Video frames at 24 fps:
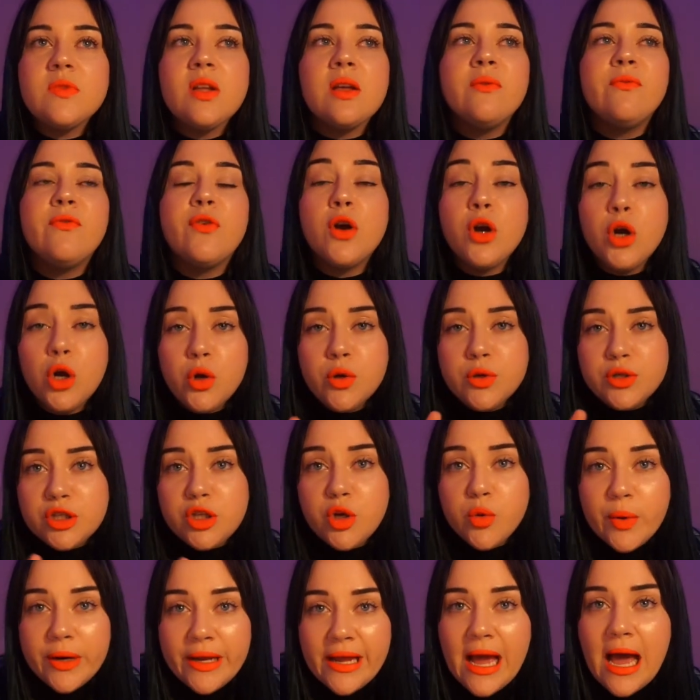Virgo is
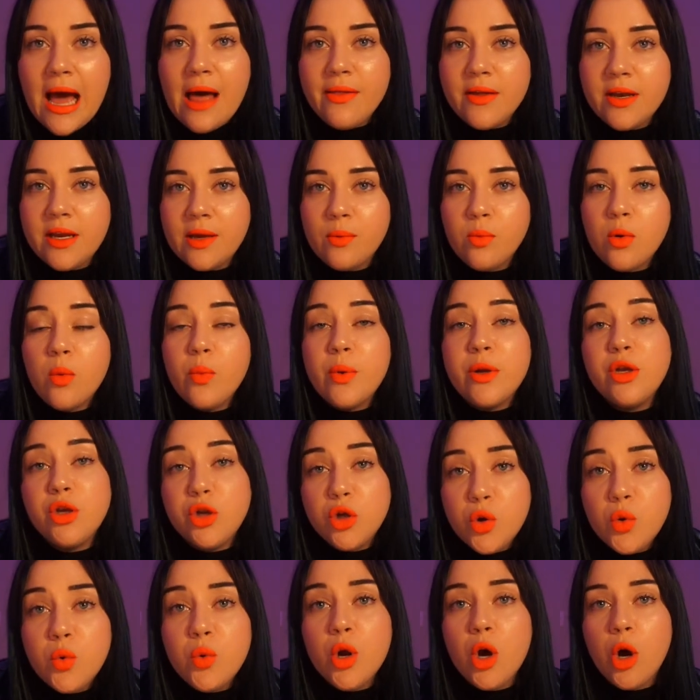the reality, what we
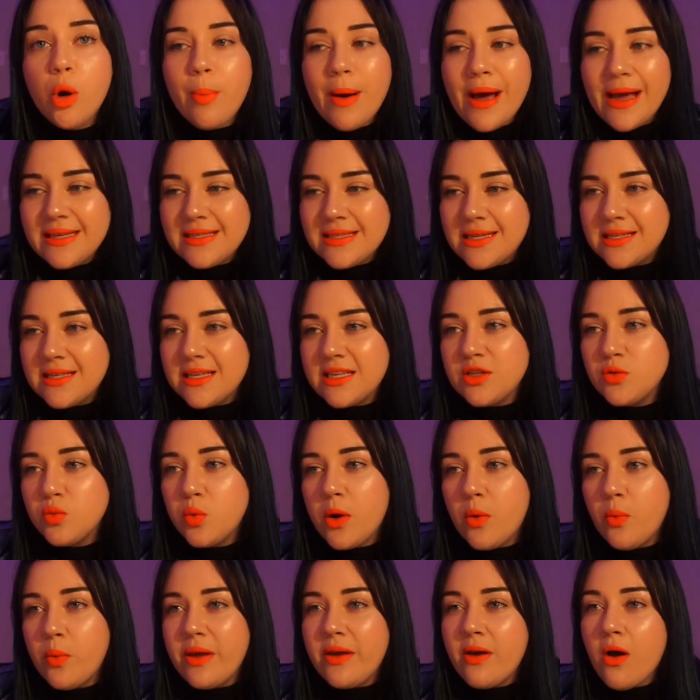do know. Pisces is
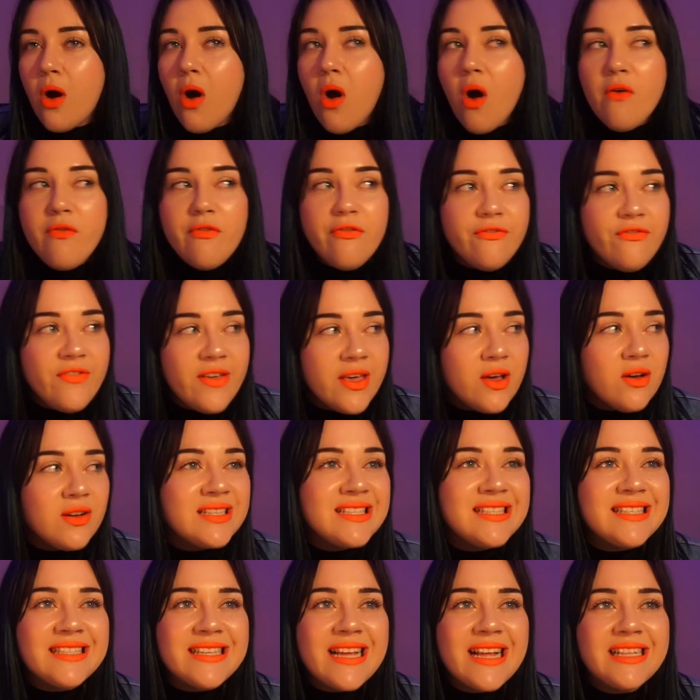what we all feel
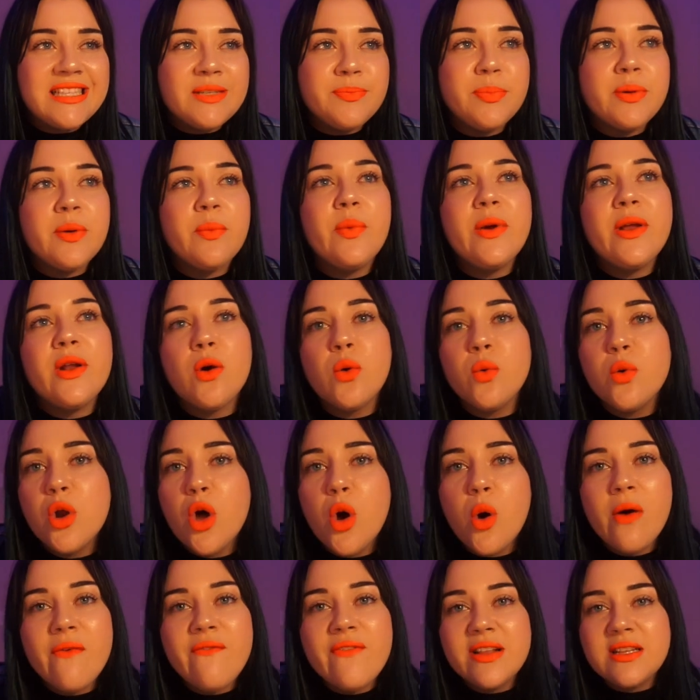and sense, but we don't
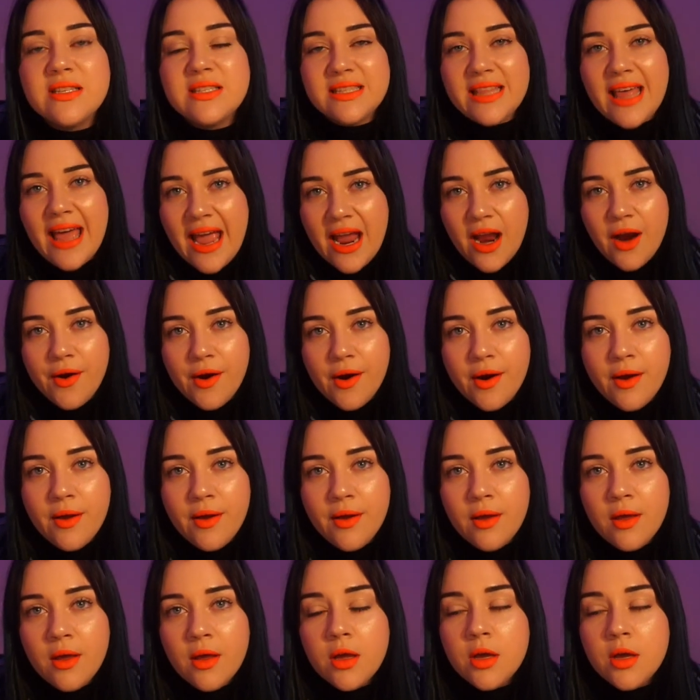know if it's there.